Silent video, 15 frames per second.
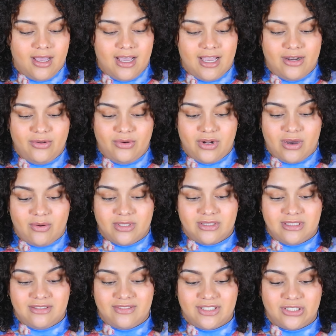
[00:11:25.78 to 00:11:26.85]
I do not want
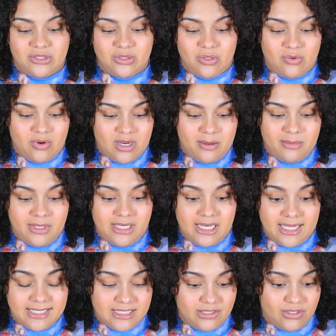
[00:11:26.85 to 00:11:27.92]
to even show up
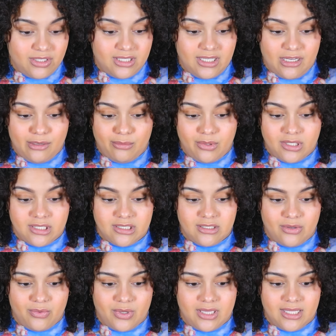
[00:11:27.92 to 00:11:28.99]
next to her in the yearbook.
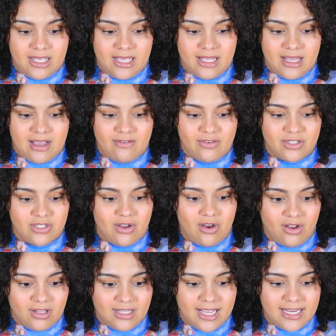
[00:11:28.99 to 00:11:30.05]
So when they have us
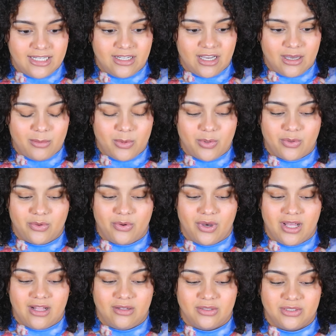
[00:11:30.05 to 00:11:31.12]
all lined up, oh,
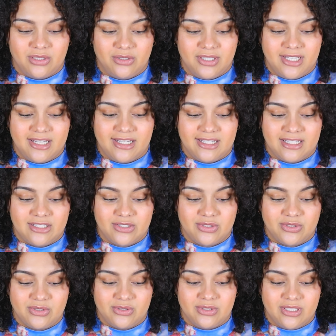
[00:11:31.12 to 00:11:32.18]
hell no. Yeah, that's
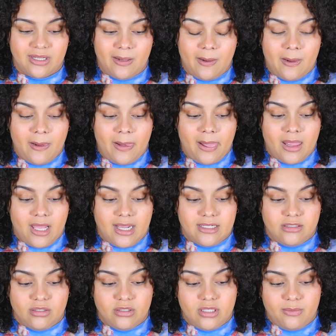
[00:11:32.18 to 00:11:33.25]
true. I
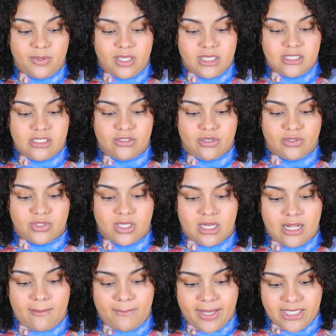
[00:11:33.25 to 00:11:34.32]
told the PE teacher I was
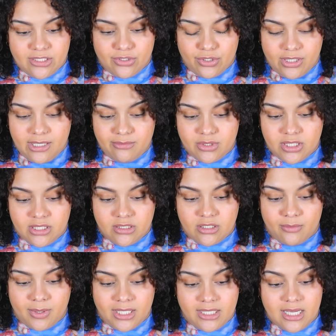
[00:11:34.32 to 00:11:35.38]
getting my surname changed
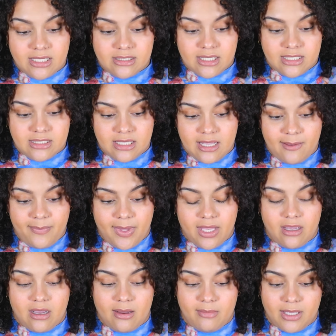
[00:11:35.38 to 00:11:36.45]
to my dad's last name
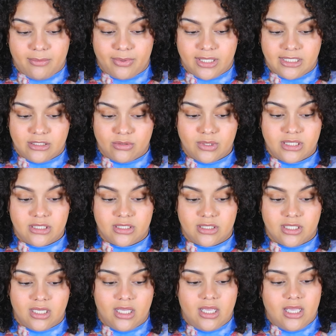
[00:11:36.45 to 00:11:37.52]
and got my place
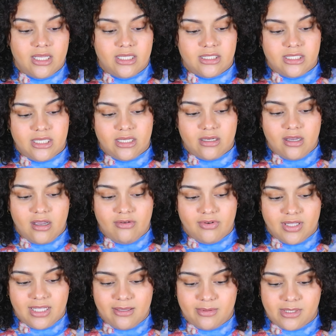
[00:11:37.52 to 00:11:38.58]
switched. Tia got
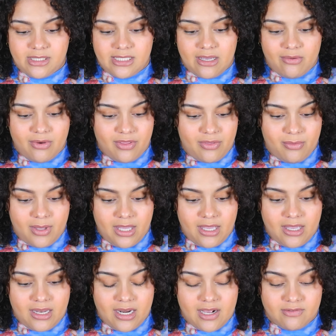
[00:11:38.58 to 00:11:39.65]
really upset with
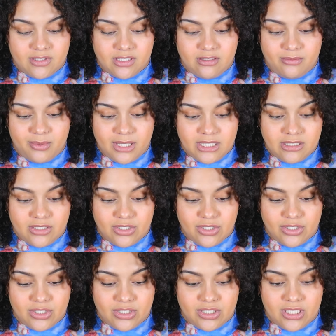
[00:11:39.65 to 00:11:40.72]
me, and after the
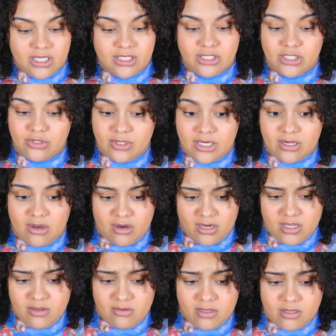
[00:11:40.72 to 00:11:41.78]
pictures, she tried
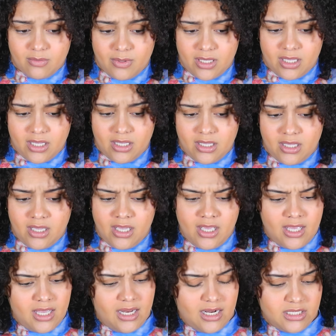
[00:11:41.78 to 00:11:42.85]
arguing with me.
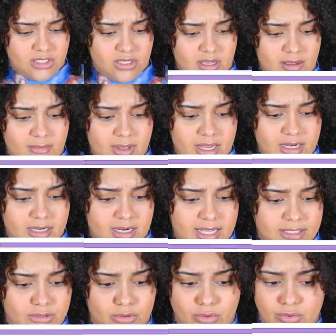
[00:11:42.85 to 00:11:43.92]
And I just got mad and
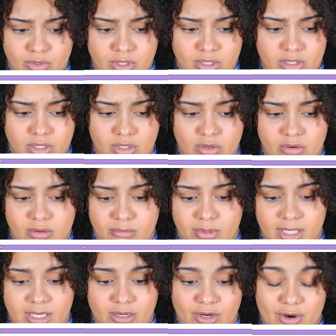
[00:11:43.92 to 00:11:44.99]
I told her to go
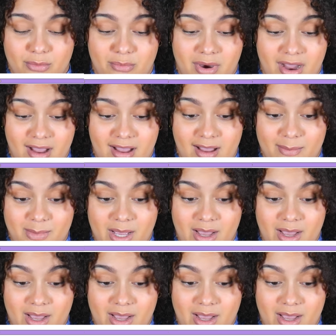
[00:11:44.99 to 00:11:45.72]
complain to her mom.